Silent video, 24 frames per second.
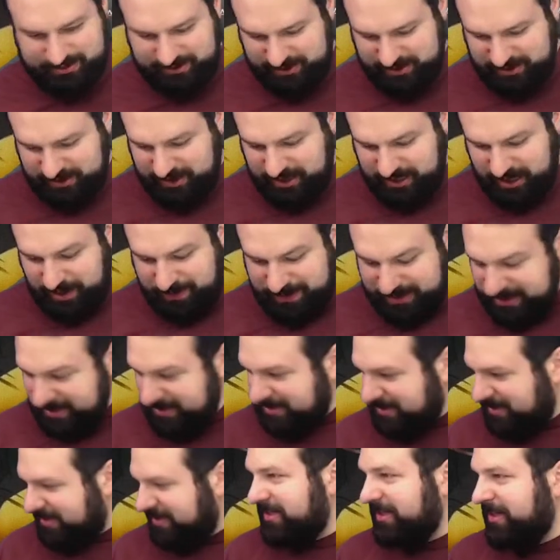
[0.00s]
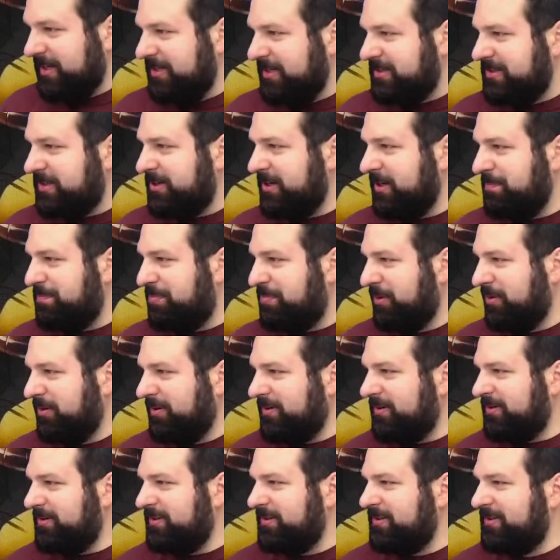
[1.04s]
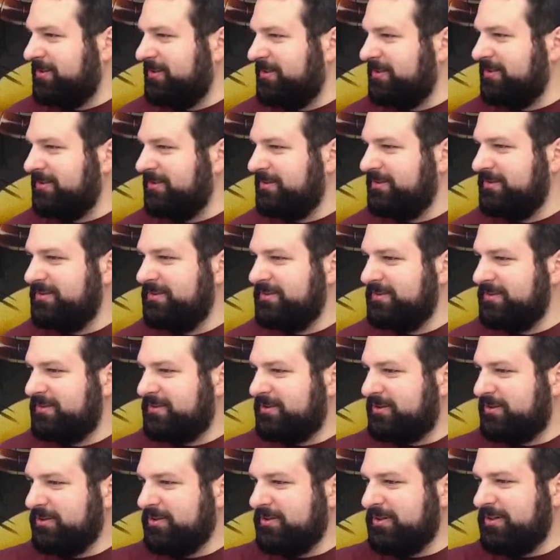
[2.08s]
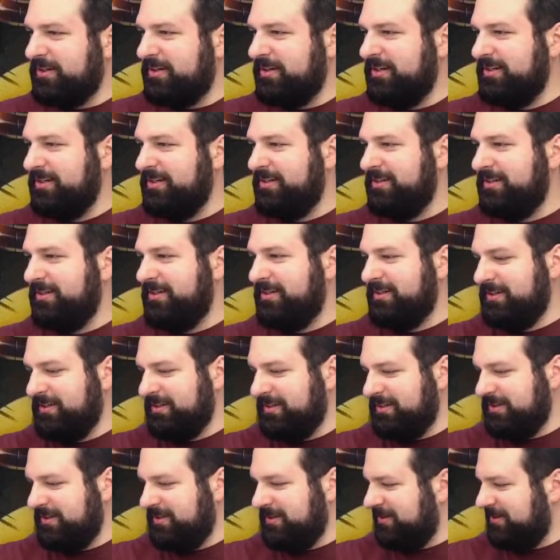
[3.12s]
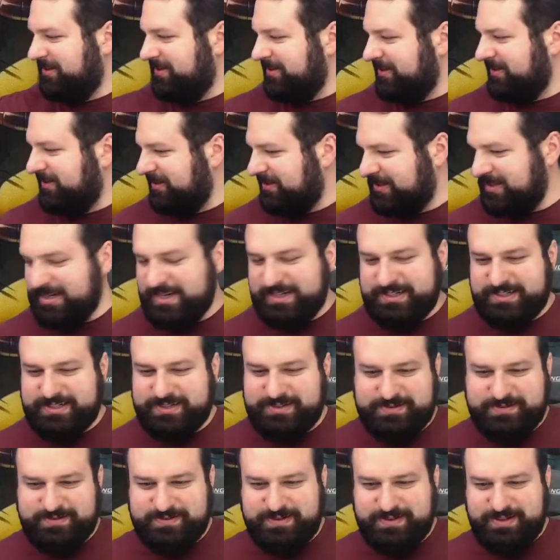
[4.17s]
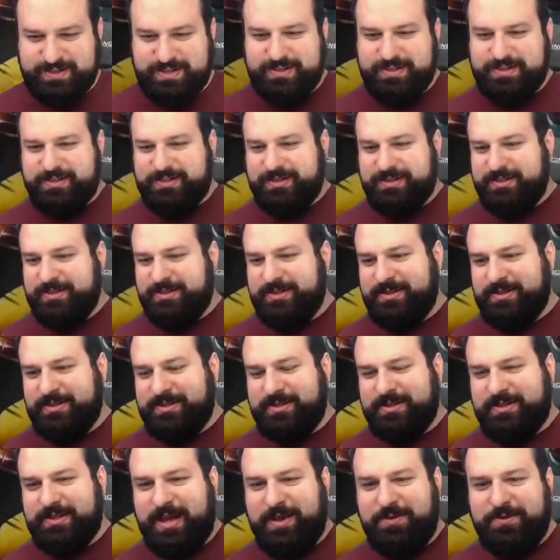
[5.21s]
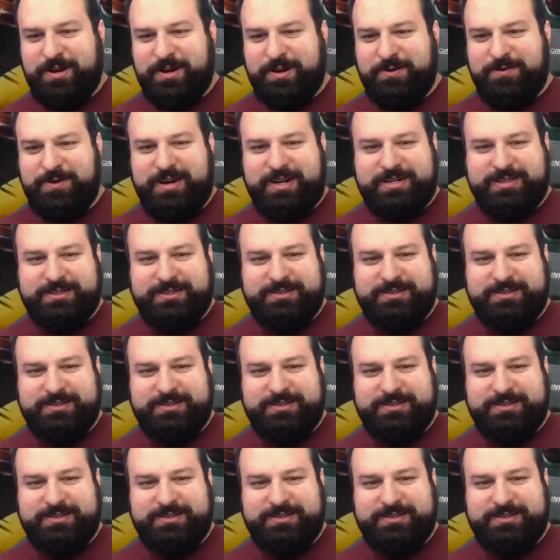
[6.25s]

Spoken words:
I mean, it's a good pool. It's cool. Just not what I wanted.